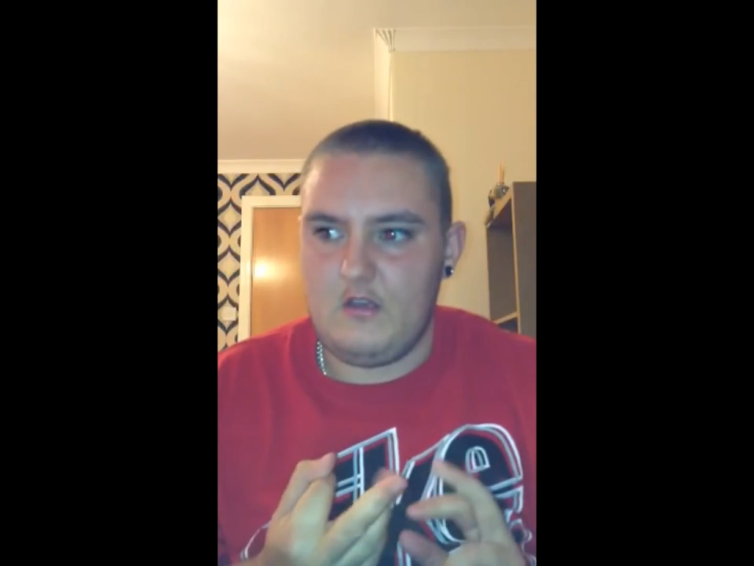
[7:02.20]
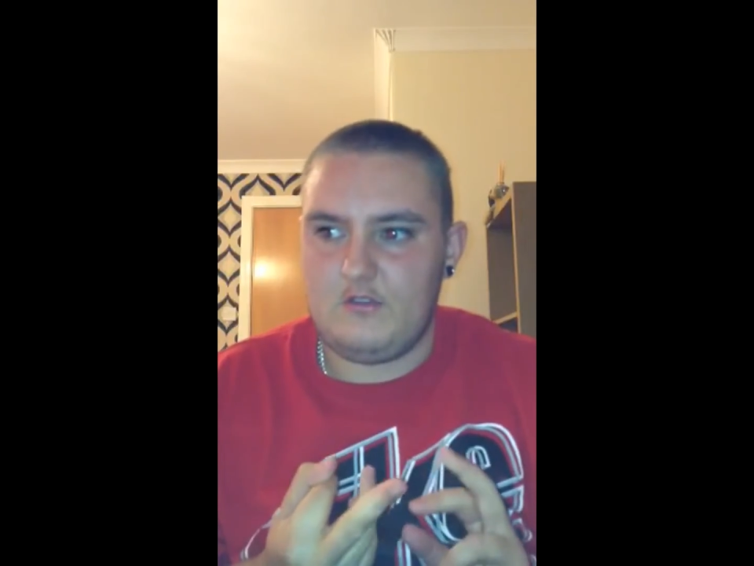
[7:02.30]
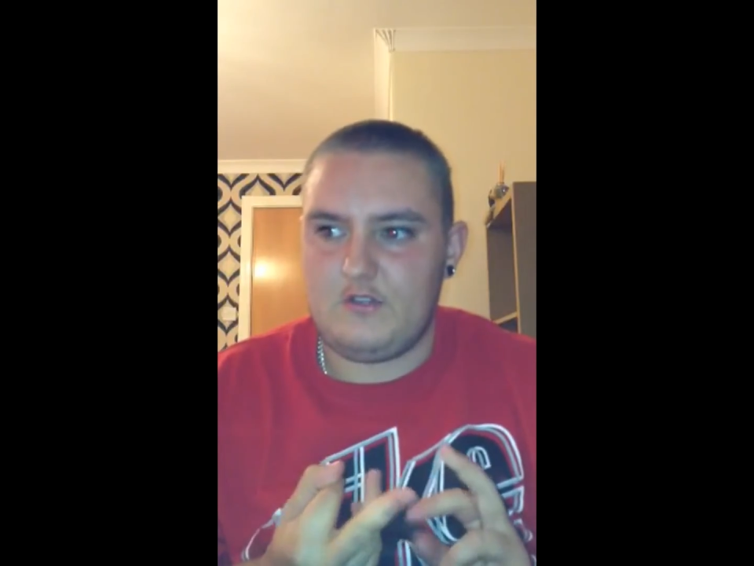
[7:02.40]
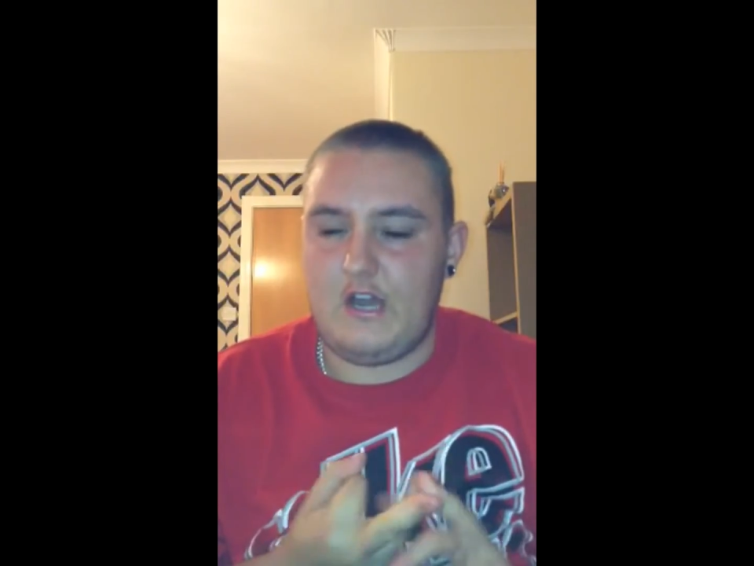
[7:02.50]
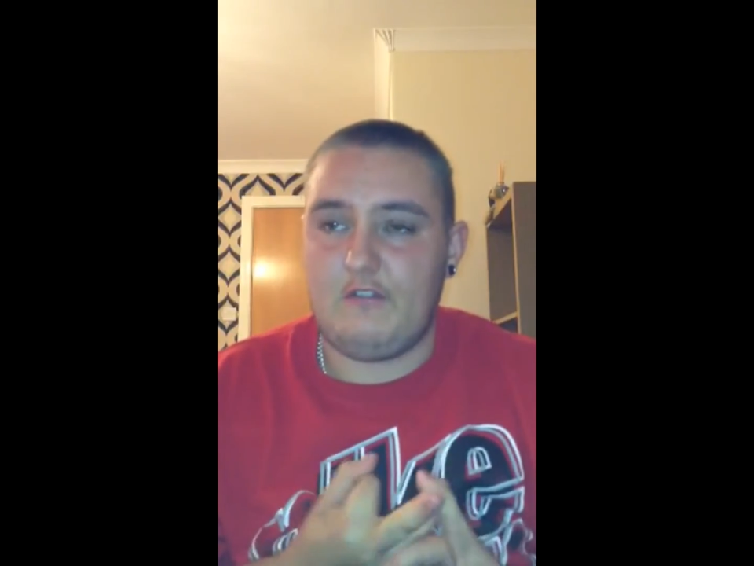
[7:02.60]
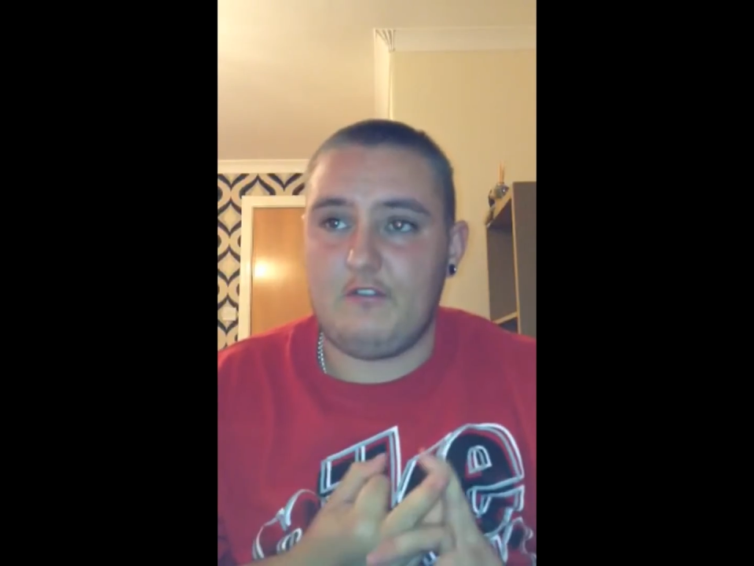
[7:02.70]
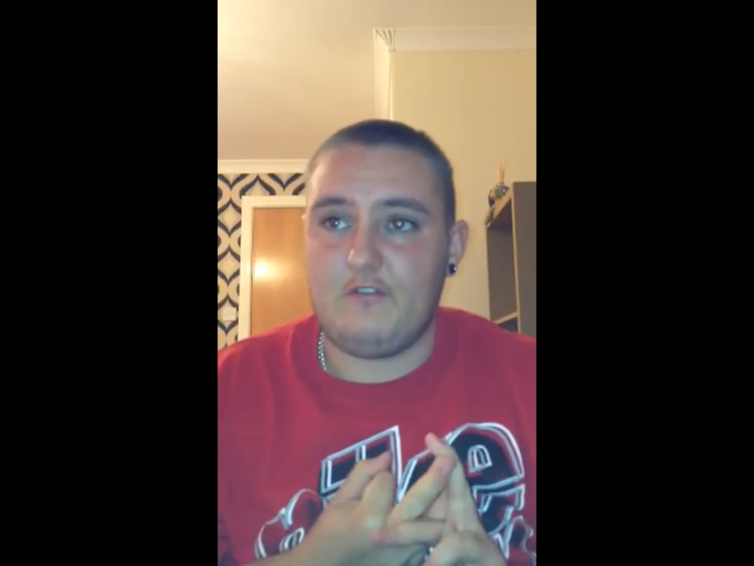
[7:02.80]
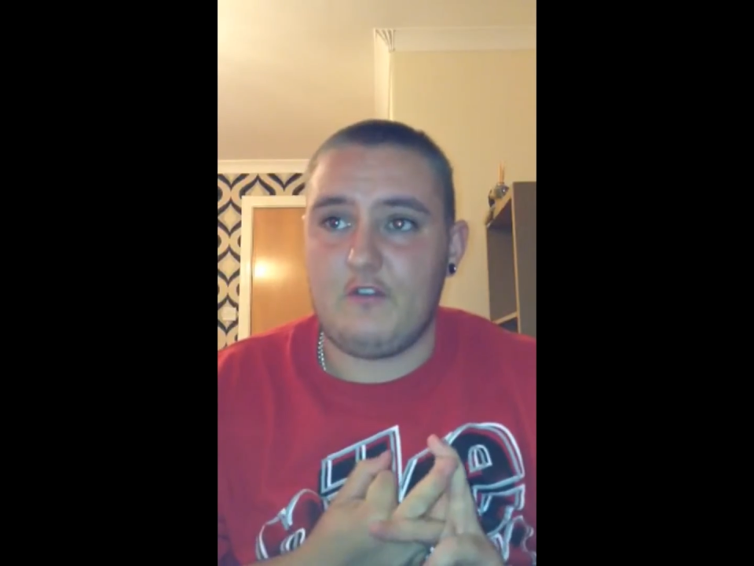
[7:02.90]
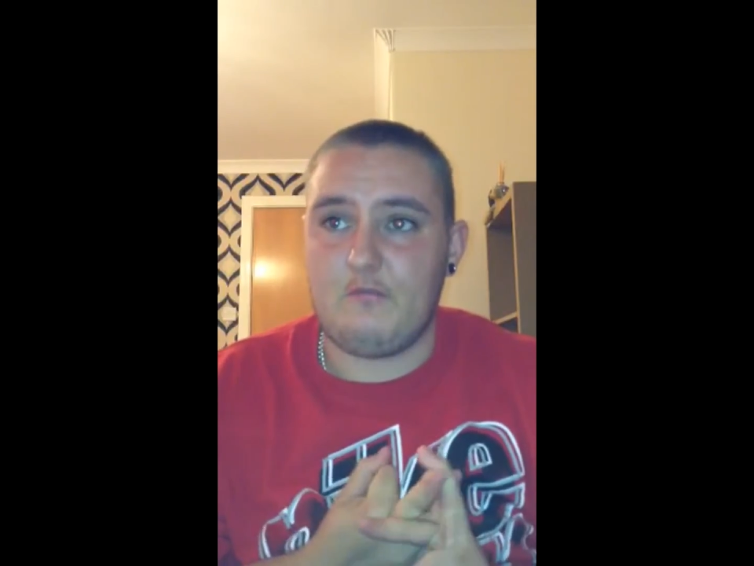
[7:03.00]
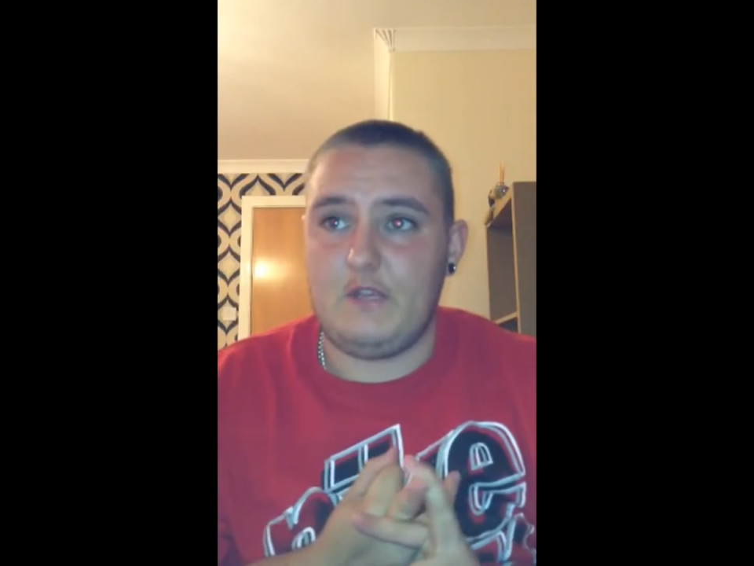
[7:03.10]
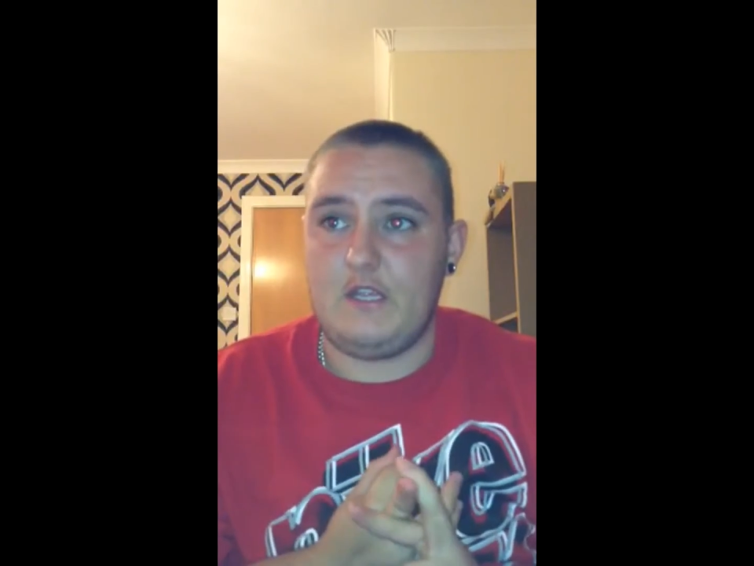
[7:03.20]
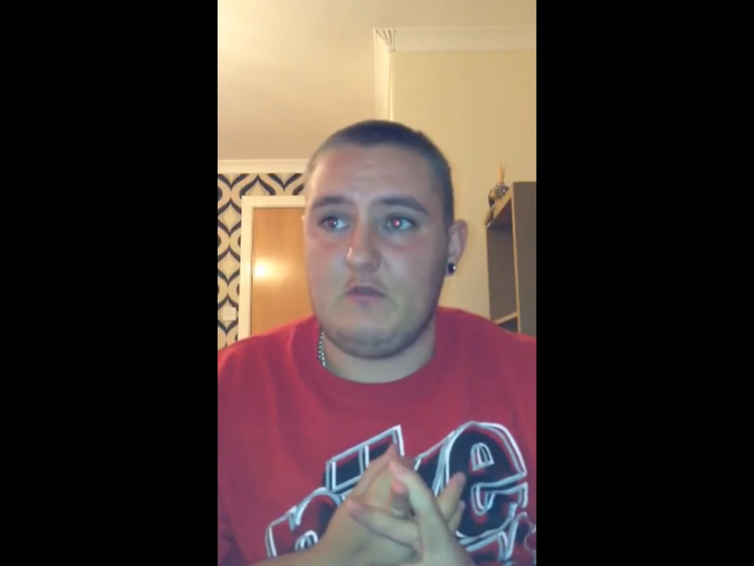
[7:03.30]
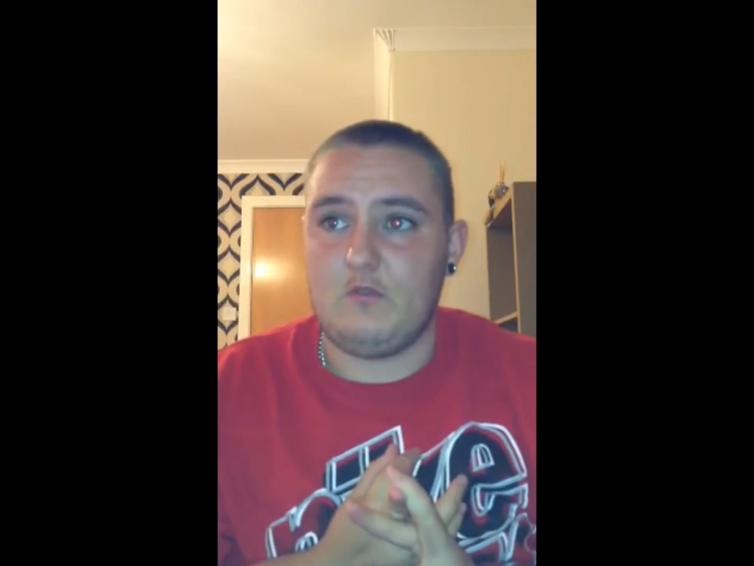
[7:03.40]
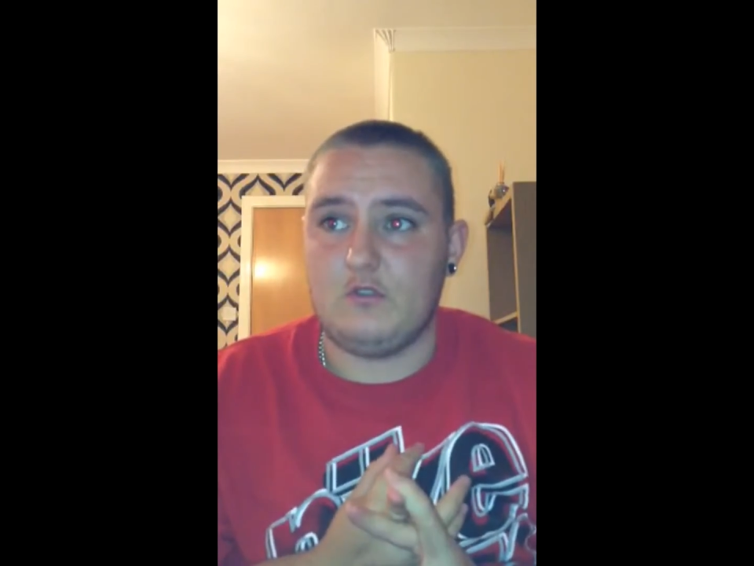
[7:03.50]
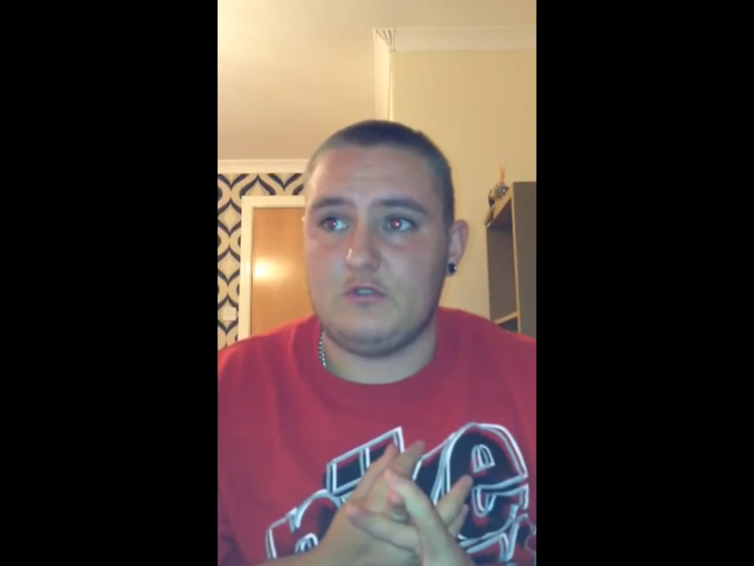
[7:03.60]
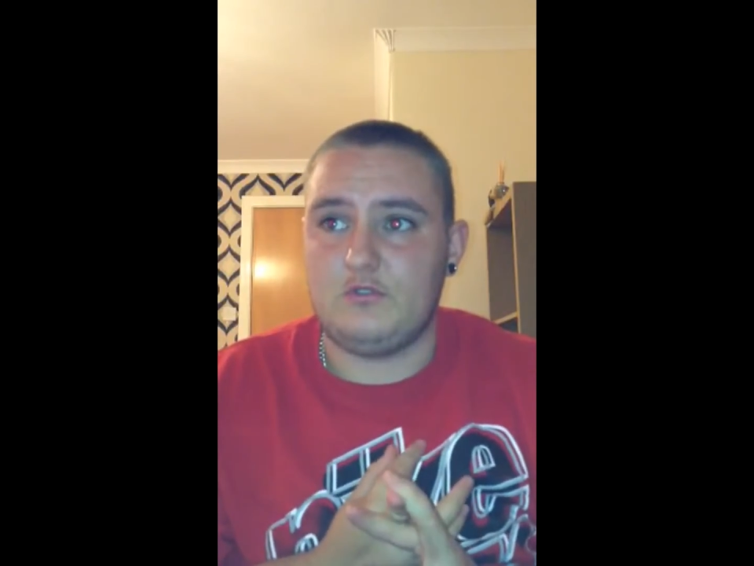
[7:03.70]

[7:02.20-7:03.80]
Travel for me was